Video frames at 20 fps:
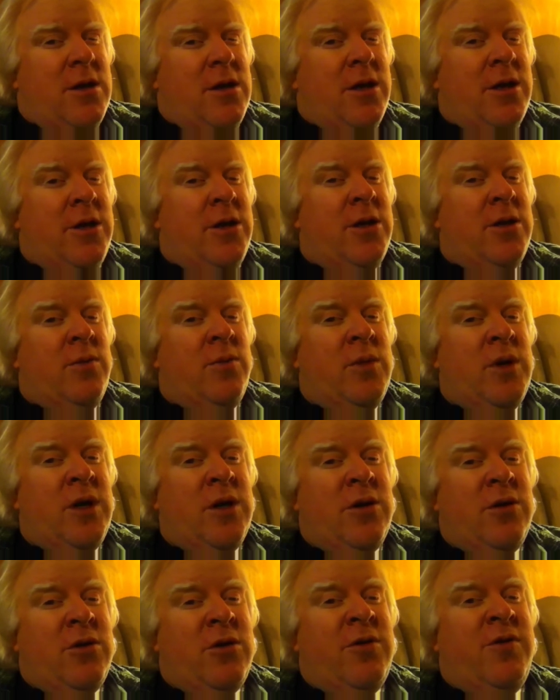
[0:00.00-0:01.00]
I didn't make
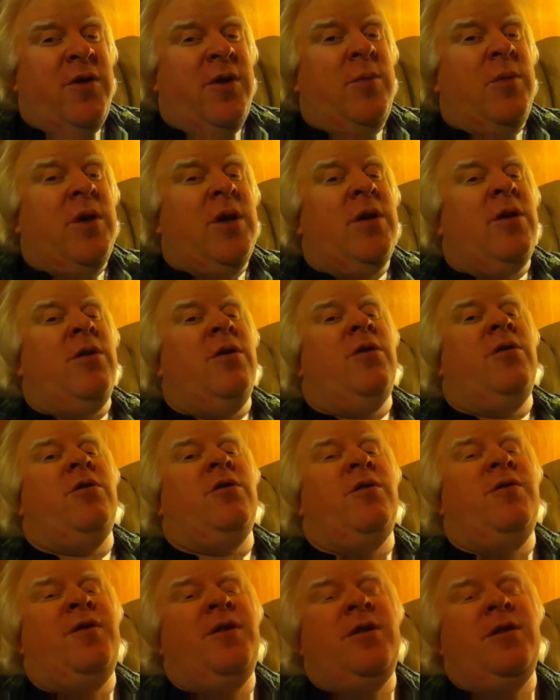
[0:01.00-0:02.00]
coffee maker
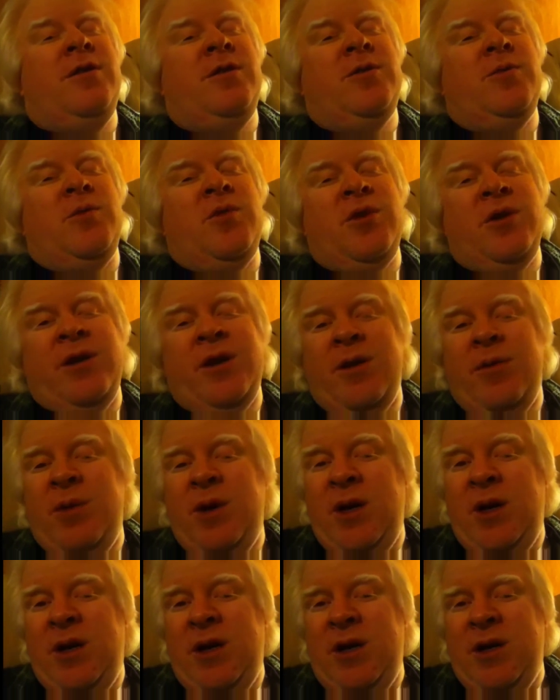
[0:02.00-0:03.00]
coffee this morning. I
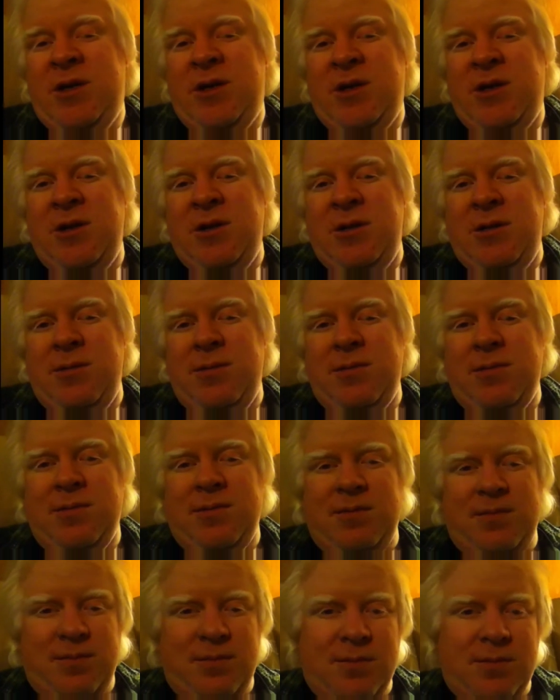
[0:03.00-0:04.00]
made instant,
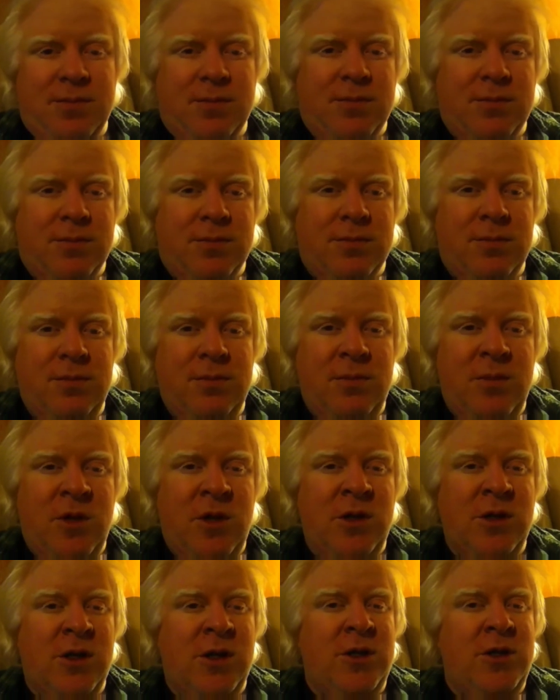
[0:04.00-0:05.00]

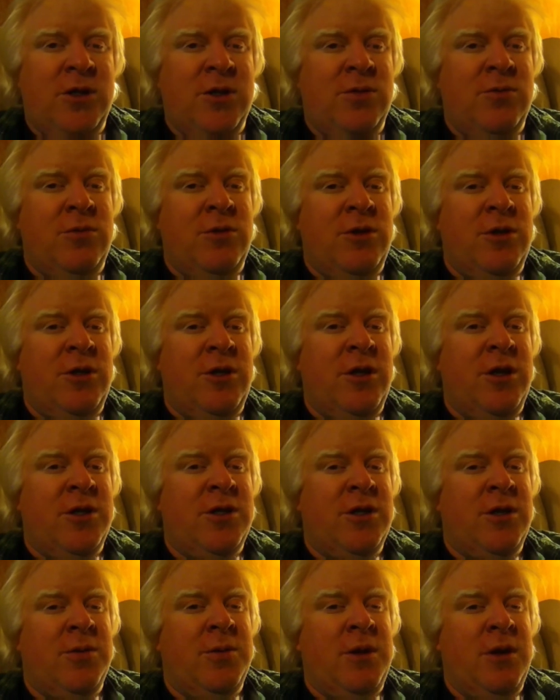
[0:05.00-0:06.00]
because I just wanted to get
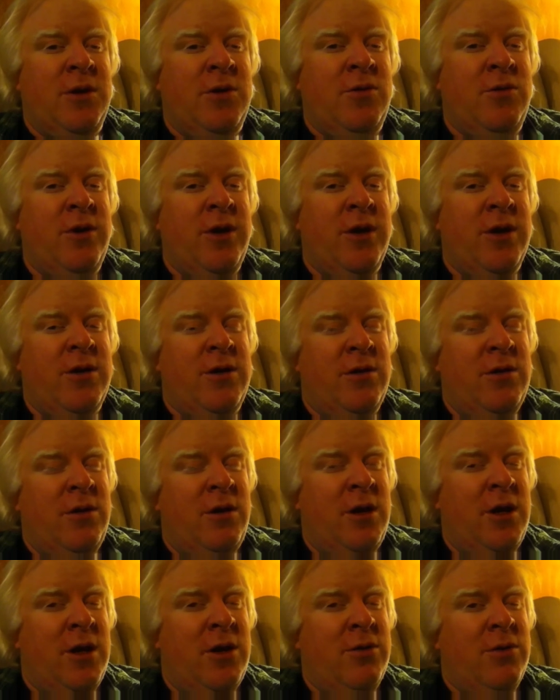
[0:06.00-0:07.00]
something quick,
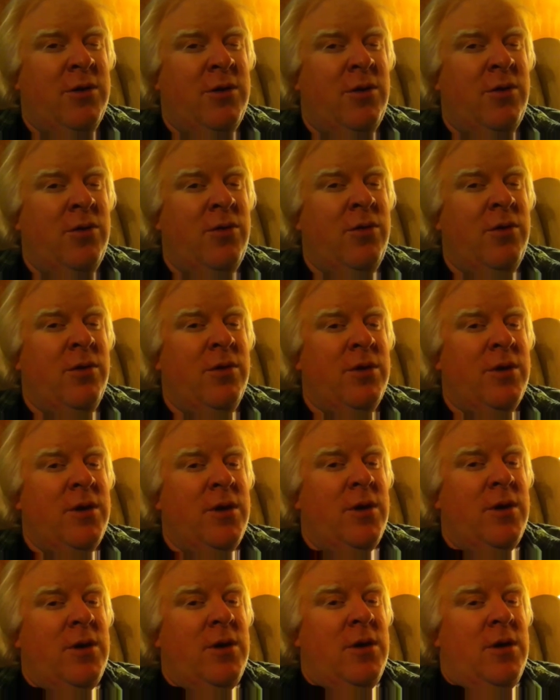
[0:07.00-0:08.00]
get out the door.
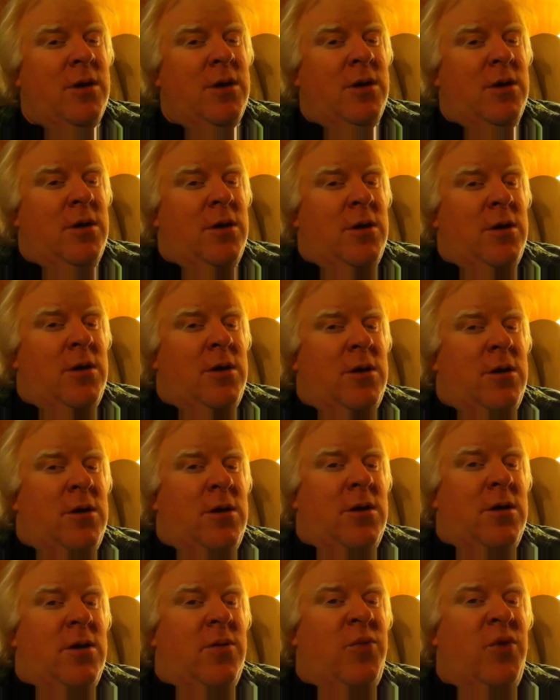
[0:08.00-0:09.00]

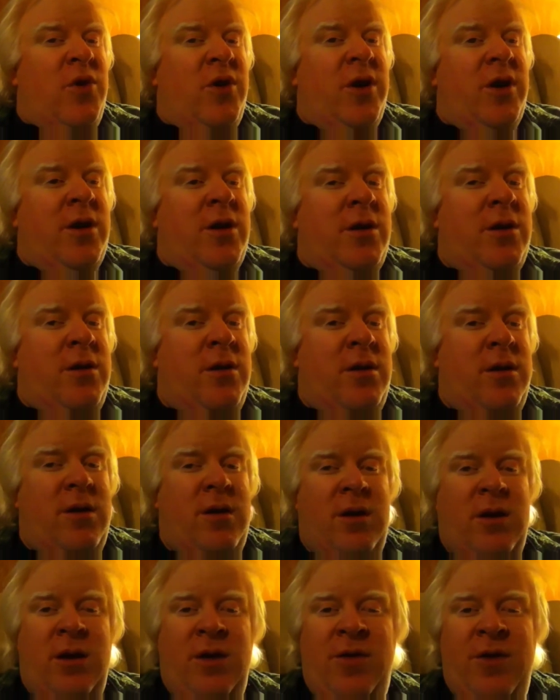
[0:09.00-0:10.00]
A brand,
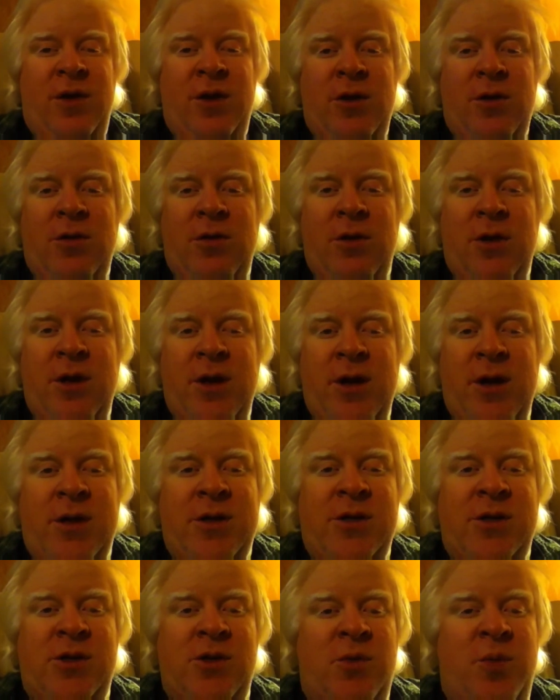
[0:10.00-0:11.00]
if you don't like
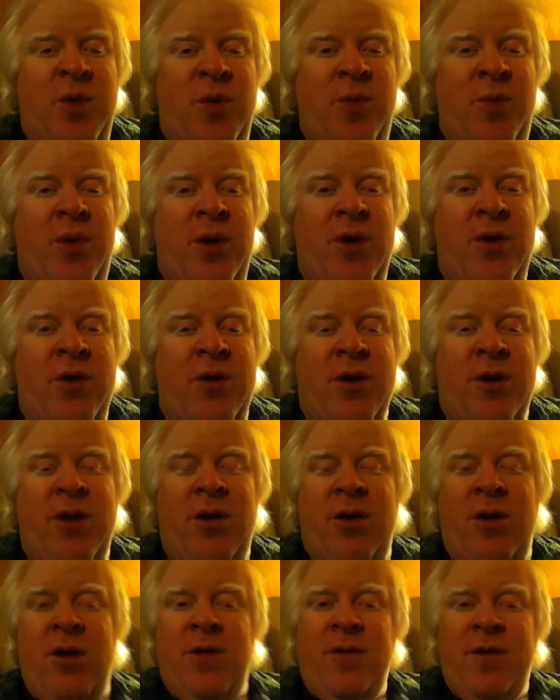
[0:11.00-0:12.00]
super bitter
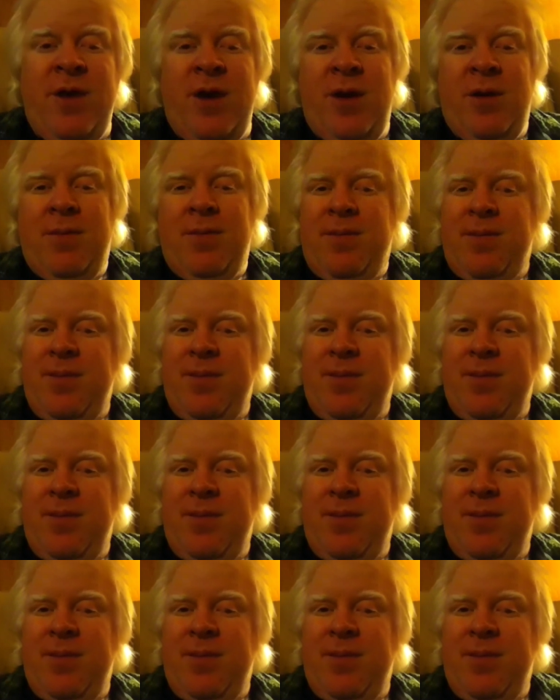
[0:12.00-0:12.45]
coffee,